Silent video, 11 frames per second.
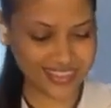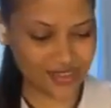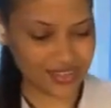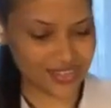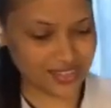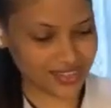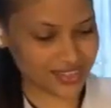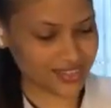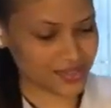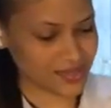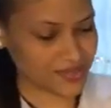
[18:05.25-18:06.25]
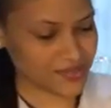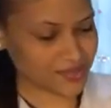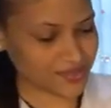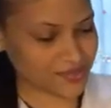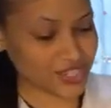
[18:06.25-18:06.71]
Okay, so
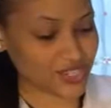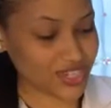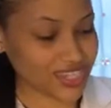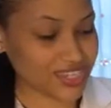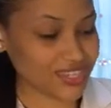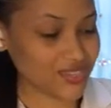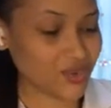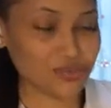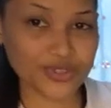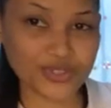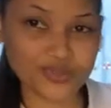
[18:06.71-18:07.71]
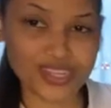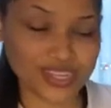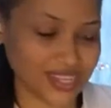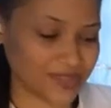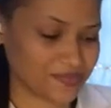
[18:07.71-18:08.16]
my chicken is almost
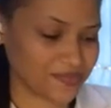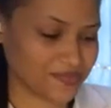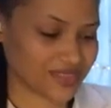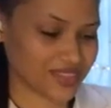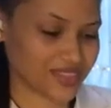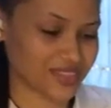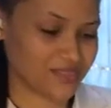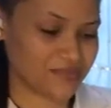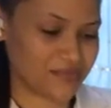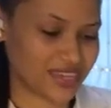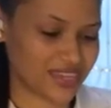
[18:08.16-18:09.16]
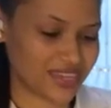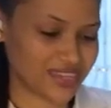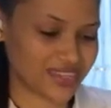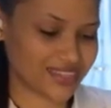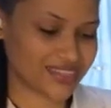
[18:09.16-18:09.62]
ready.
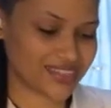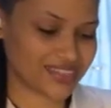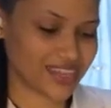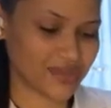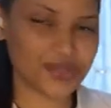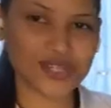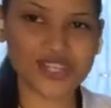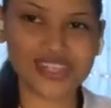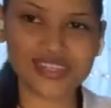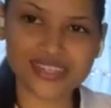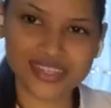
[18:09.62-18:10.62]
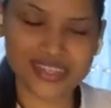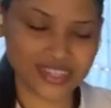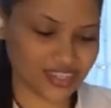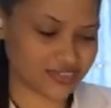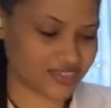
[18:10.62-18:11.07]
My taco shells are in
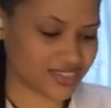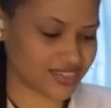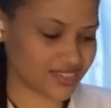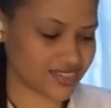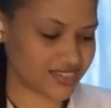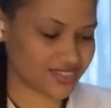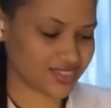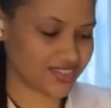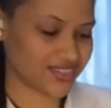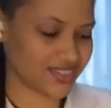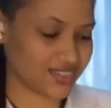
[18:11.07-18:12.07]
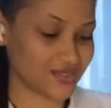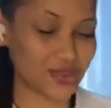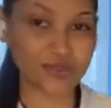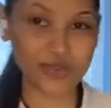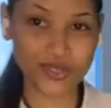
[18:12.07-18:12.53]
the oven. It's
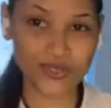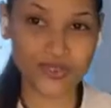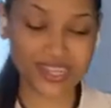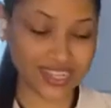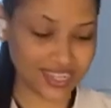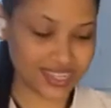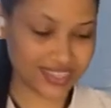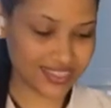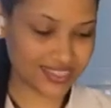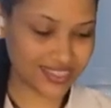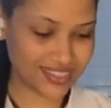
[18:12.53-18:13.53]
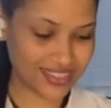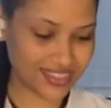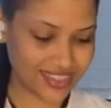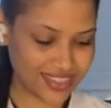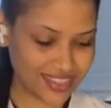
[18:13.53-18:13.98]
almost ready, guys.
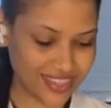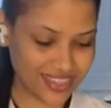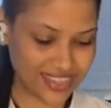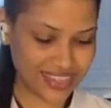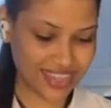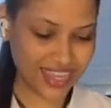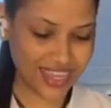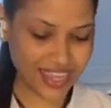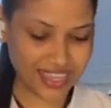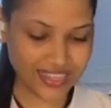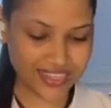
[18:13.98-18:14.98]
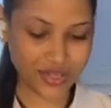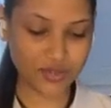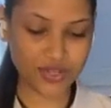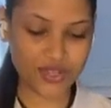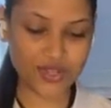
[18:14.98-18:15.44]
And I
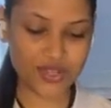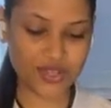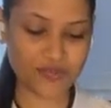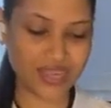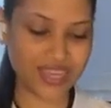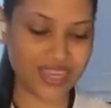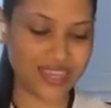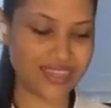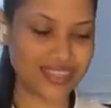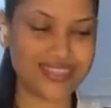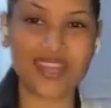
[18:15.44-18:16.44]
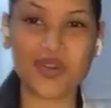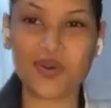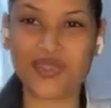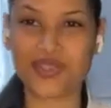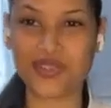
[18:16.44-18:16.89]
want to show you my
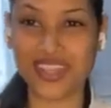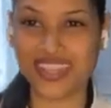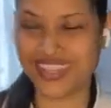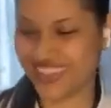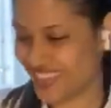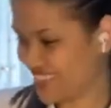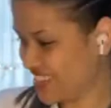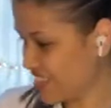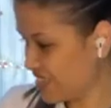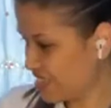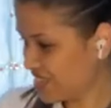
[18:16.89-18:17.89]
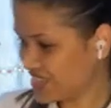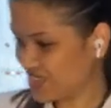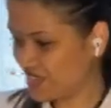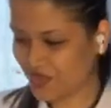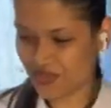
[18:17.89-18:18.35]
taco tray.
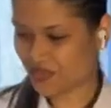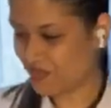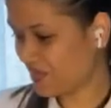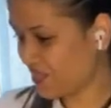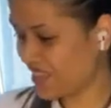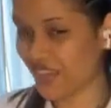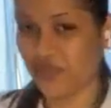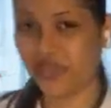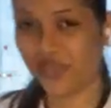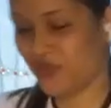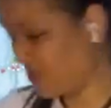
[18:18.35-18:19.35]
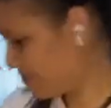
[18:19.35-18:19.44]
So here we go.